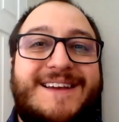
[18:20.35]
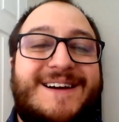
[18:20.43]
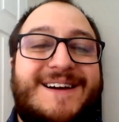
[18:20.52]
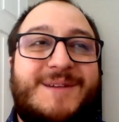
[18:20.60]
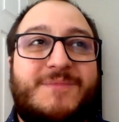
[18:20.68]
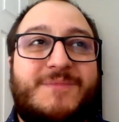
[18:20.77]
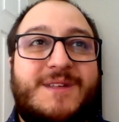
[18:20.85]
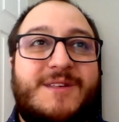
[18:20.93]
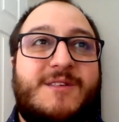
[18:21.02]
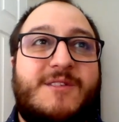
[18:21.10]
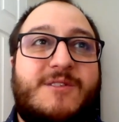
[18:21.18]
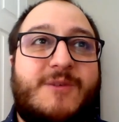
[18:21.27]
Um,
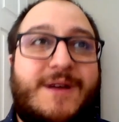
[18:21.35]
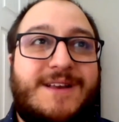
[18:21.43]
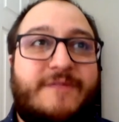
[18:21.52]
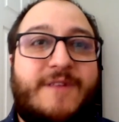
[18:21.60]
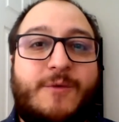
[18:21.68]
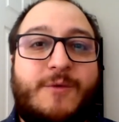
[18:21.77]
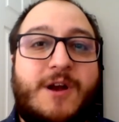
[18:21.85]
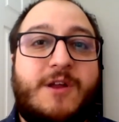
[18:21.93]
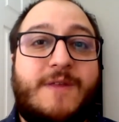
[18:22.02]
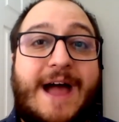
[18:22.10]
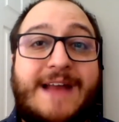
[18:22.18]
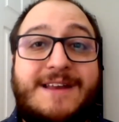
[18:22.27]
so I definitely want
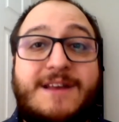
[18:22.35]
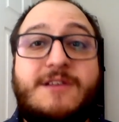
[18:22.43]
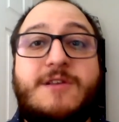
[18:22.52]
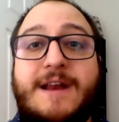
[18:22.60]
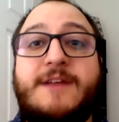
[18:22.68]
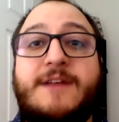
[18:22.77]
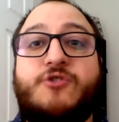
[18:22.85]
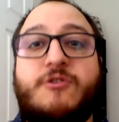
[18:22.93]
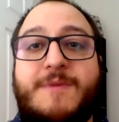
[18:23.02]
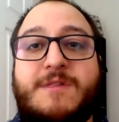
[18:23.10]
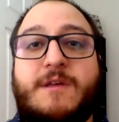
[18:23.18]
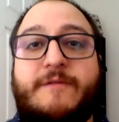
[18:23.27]
to do that. I did, I did
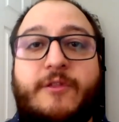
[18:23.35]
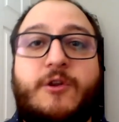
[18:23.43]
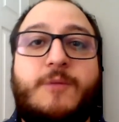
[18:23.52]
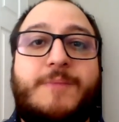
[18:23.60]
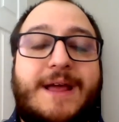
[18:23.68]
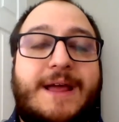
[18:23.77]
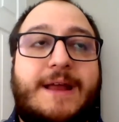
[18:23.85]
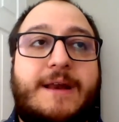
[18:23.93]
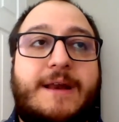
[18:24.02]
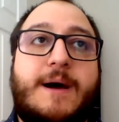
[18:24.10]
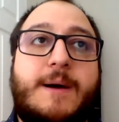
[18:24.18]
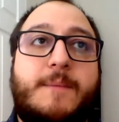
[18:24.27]
introduce yeah. myself a little bit and
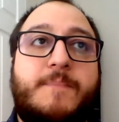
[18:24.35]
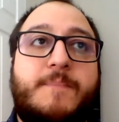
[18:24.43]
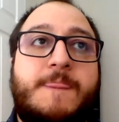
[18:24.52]
um,